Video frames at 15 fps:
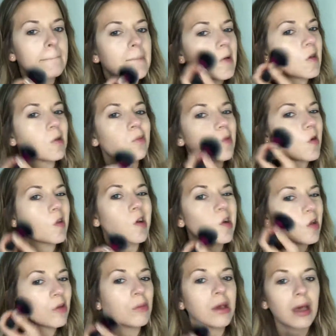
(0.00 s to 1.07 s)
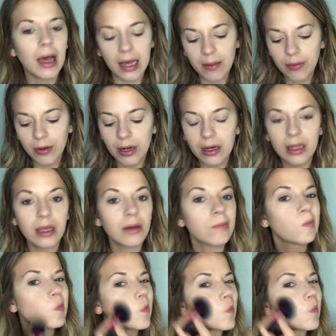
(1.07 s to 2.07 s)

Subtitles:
it's a bit lighter than me. Hi, Brittany.